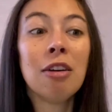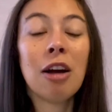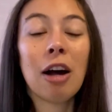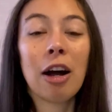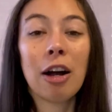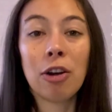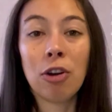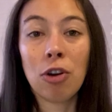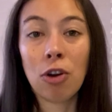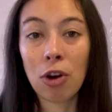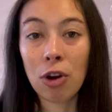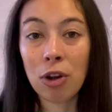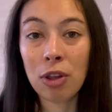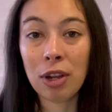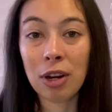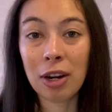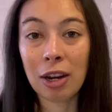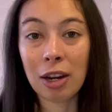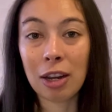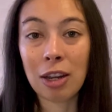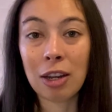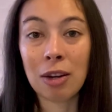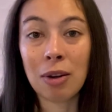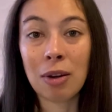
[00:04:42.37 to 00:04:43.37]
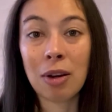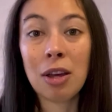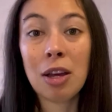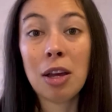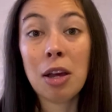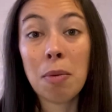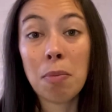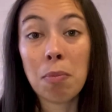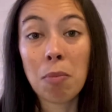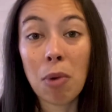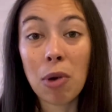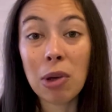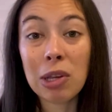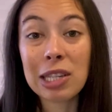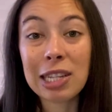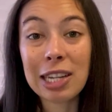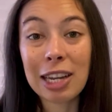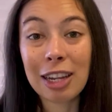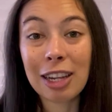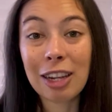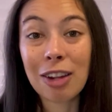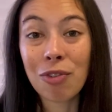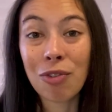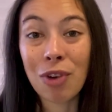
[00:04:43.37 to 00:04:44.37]
I know that I can most
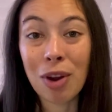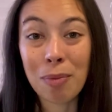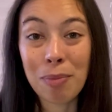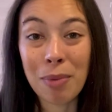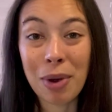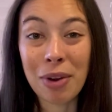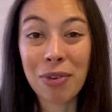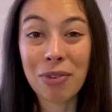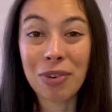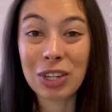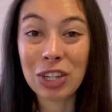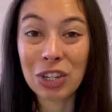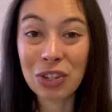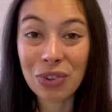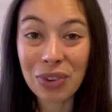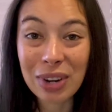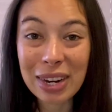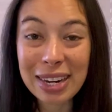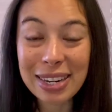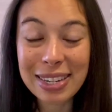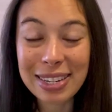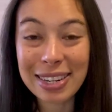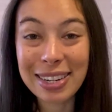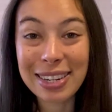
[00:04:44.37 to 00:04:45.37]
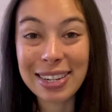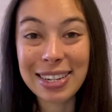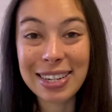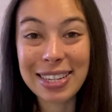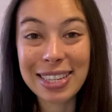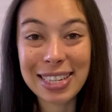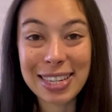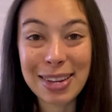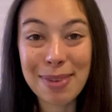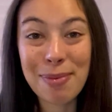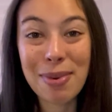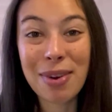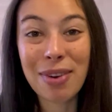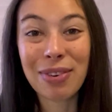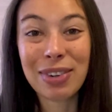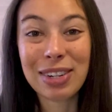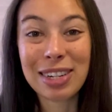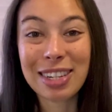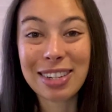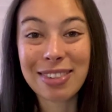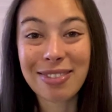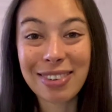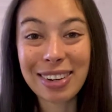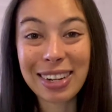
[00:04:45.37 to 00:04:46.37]
likely run my retreat in December, which
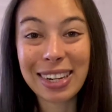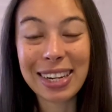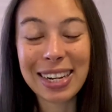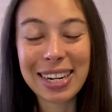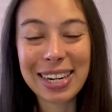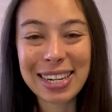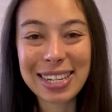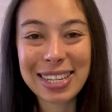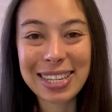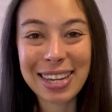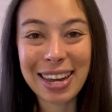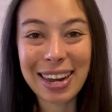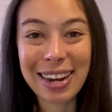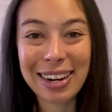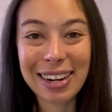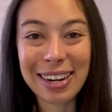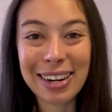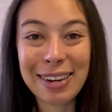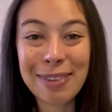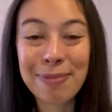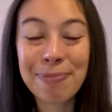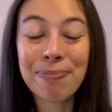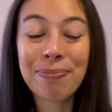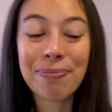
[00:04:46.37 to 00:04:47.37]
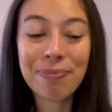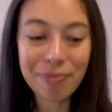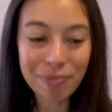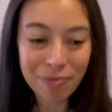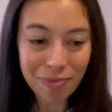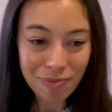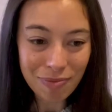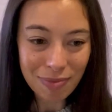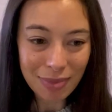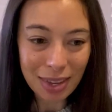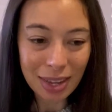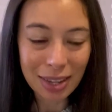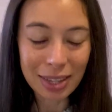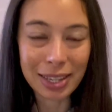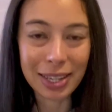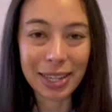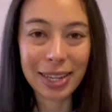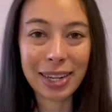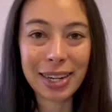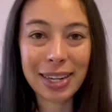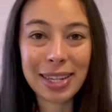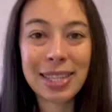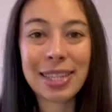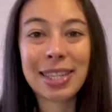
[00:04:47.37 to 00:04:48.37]
is really exciting.
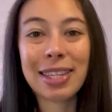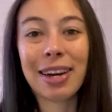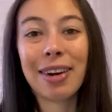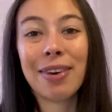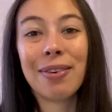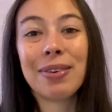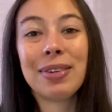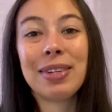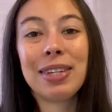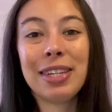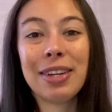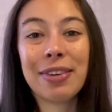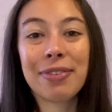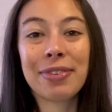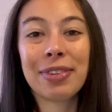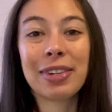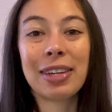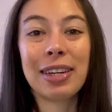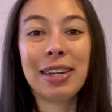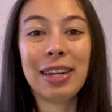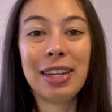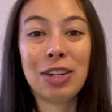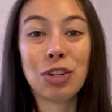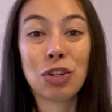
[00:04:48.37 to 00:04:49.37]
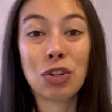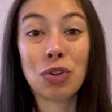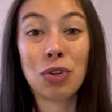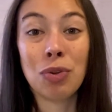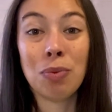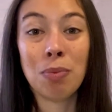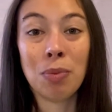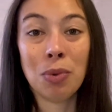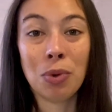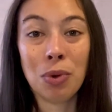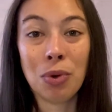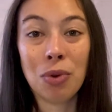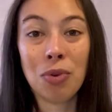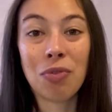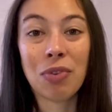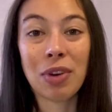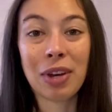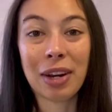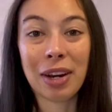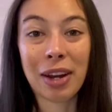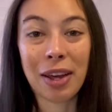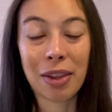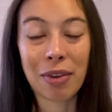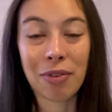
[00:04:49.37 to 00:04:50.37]
Yes, I would definitely need to move
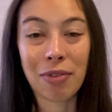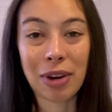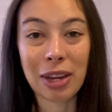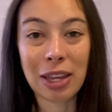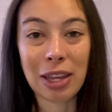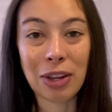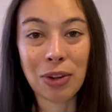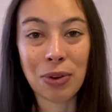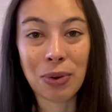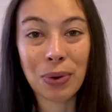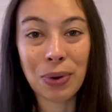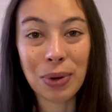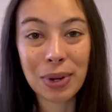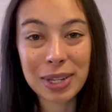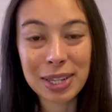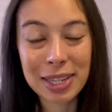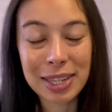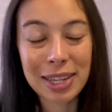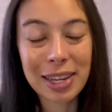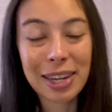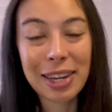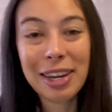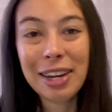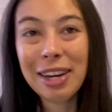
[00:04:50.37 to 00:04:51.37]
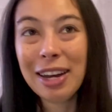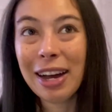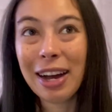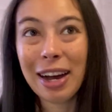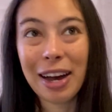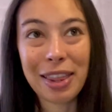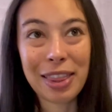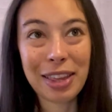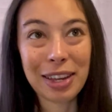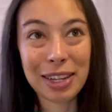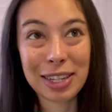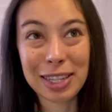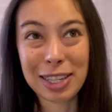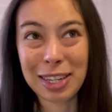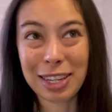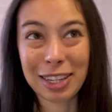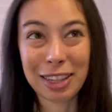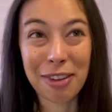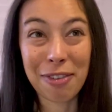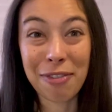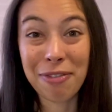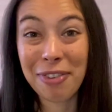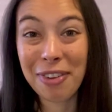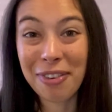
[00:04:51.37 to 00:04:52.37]
another Reiki course. I think it's like
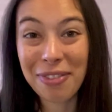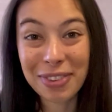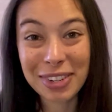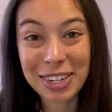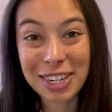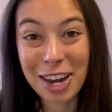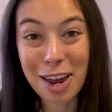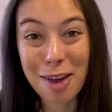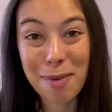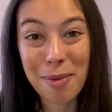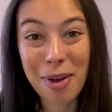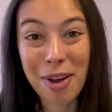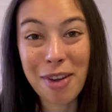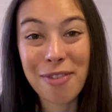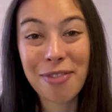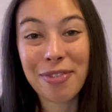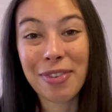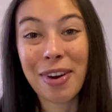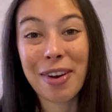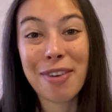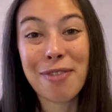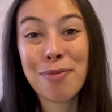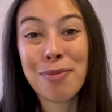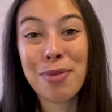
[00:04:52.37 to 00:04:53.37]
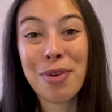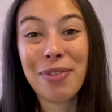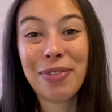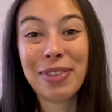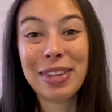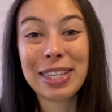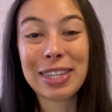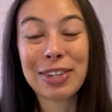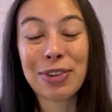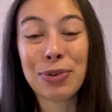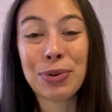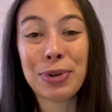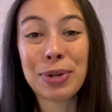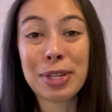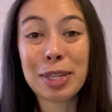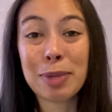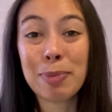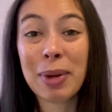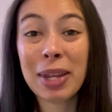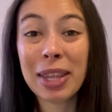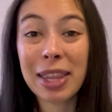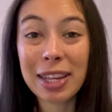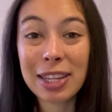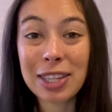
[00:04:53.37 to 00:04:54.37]
the 5th time I've moved this course,
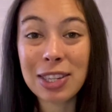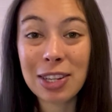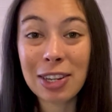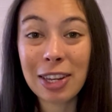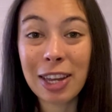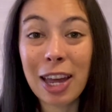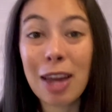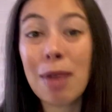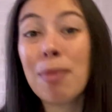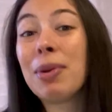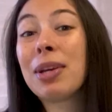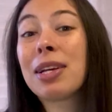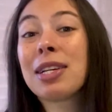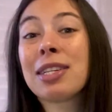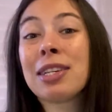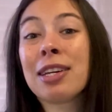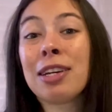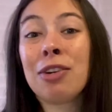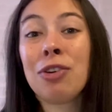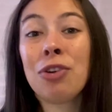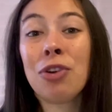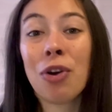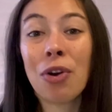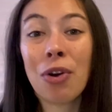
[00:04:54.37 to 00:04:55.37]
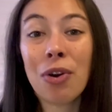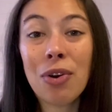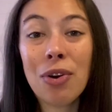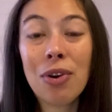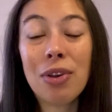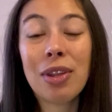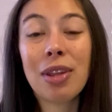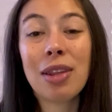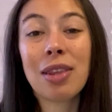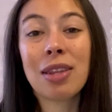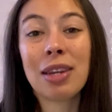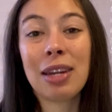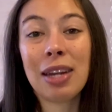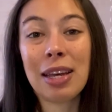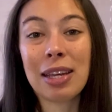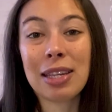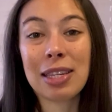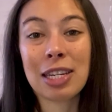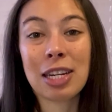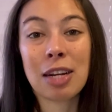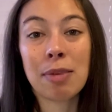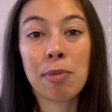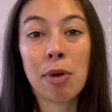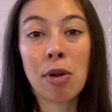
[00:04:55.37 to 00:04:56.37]
but that's okay because I know that the next
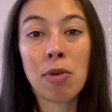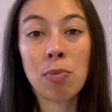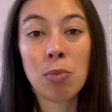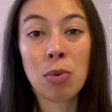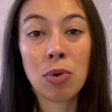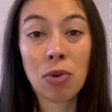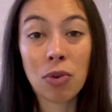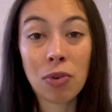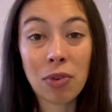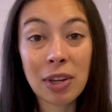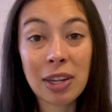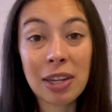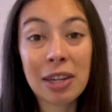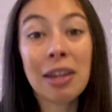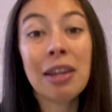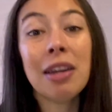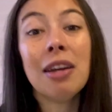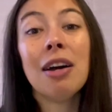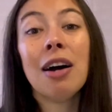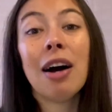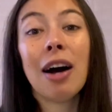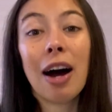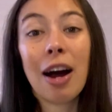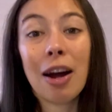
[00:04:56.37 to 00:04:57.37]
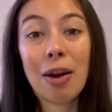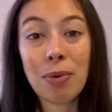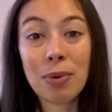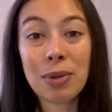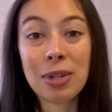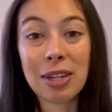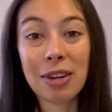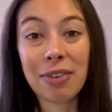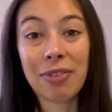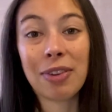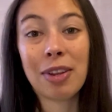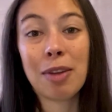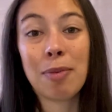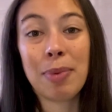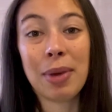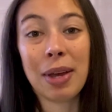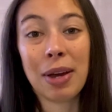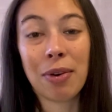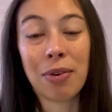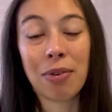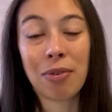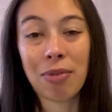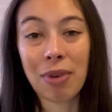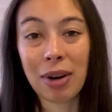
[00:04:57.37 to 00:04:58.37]
time I move it, I would definitely be
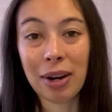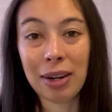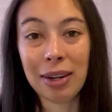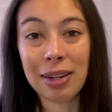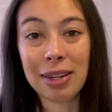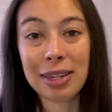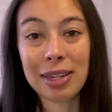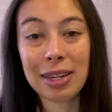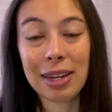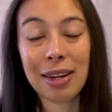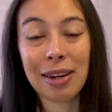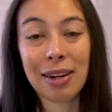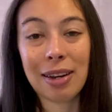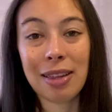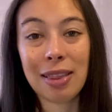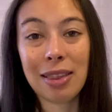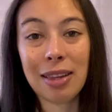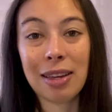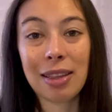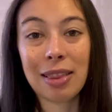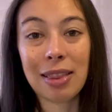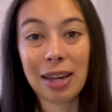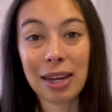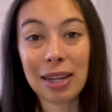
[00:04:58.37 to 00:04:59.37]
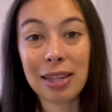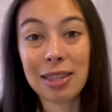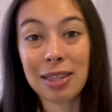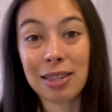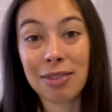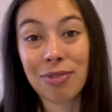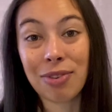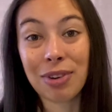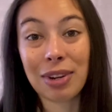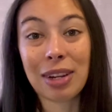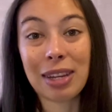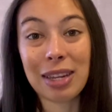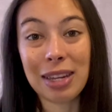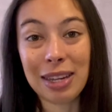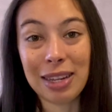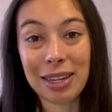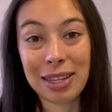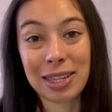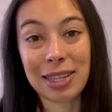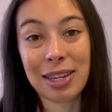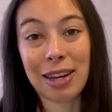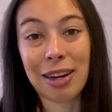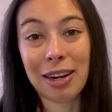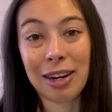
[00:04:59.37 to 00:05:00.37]
able to run it. And I think that's really
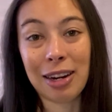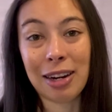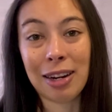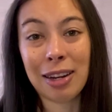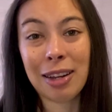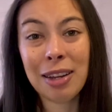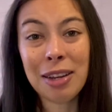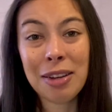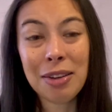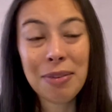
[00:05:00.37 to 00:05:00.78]
exciting.